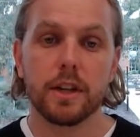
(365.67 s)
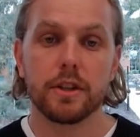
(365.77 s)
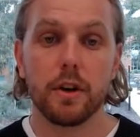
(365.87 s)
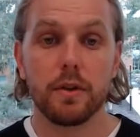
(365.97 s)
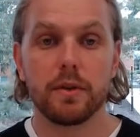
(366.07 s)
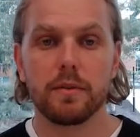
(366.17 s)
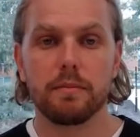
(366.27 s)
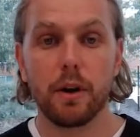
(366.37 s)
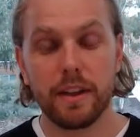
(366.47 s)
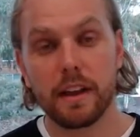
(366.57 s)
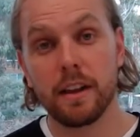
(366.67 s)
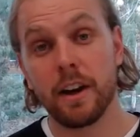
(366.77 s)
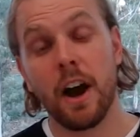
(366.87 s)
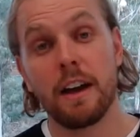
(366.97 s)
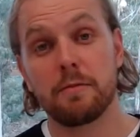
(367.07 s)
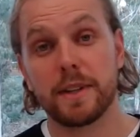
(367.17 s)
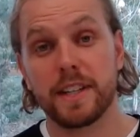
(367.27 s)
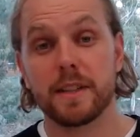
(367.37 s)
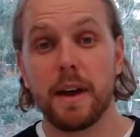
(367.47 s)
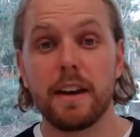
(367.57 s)
So both Ellen and I have
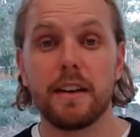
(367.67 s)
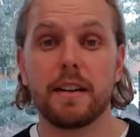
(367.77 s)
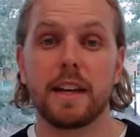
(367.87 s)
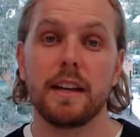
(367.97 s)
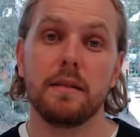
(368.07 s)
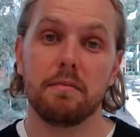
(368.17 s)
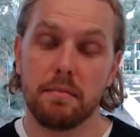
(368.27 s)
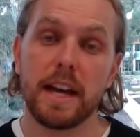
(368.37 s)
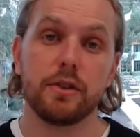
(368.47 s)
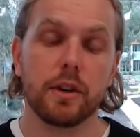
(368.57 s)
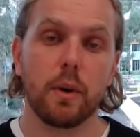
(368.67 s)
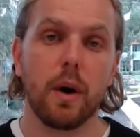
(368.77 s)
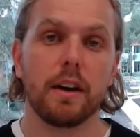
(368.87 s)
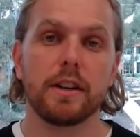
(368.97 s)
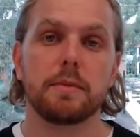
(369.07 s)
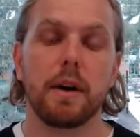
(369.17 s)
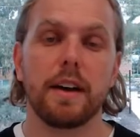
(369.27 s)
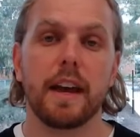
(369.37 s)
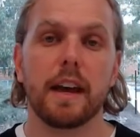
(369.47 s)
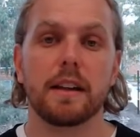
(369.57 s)
participated in major inquiries
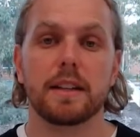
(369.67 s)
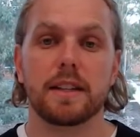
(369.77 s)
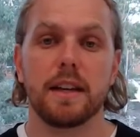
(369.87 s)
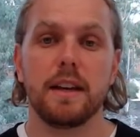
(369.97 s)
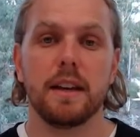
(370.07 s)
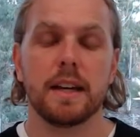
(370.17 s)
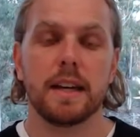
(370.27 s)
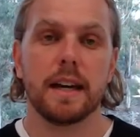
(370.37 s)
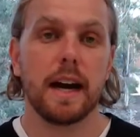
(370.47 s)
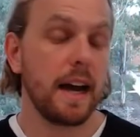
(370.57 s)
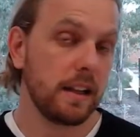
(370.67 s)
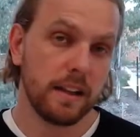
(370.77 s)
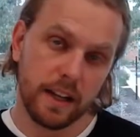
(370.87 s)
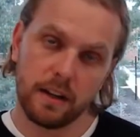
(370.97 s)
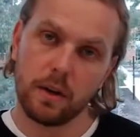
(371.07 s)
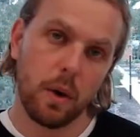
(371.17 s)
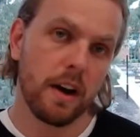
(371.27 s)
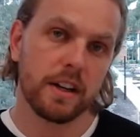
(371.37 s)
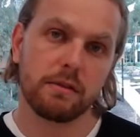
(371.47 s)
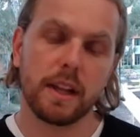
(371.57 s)
by the ALRC, Ellen in
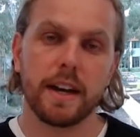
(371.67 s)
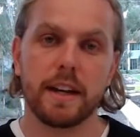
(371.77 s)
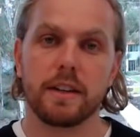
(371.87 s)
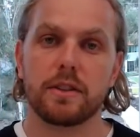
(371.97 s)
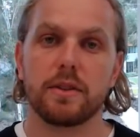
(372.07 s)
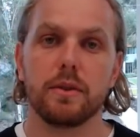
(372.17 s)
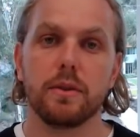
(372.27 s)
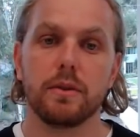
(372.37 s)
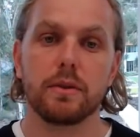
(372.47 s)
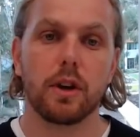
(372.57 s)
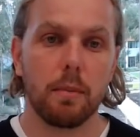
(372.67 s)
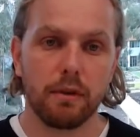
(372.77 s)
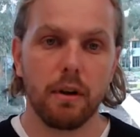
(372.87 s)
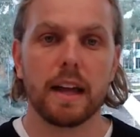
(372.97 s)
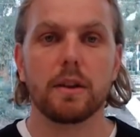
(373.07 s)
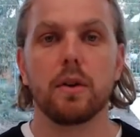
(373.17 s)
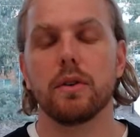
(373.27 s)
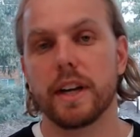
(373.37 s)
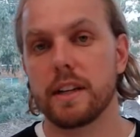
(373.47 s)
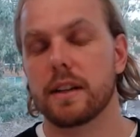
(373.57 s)
inquiries relating to copyright
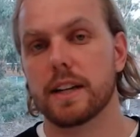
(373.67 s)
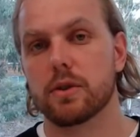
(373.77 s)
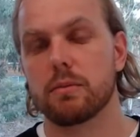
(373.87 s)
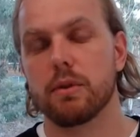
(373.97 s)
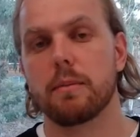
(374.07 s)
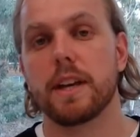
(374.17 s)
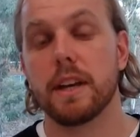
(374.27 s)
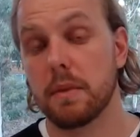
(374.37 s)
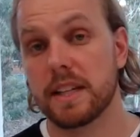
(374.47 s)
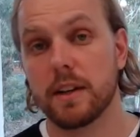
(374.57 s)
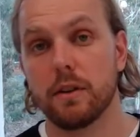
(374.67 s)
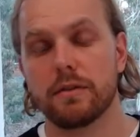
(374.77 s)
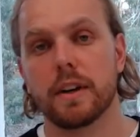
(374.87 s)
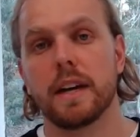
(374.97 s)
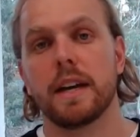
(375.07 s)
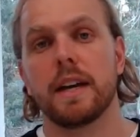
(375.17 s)
law and intellectual property, and myself